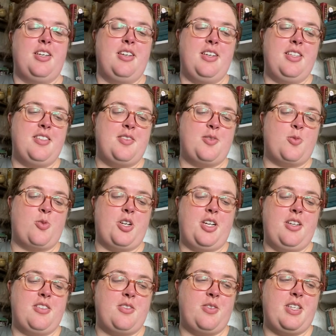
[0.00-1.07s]
in the story.
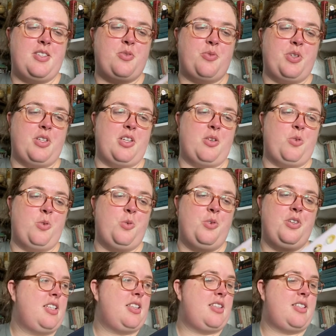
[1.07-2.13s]
So that's really cool.
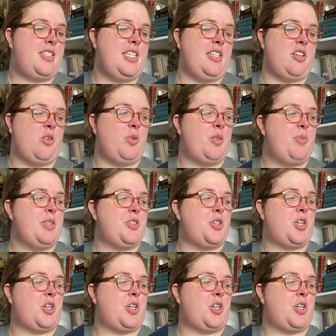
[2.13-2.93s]
Dinner with Mr.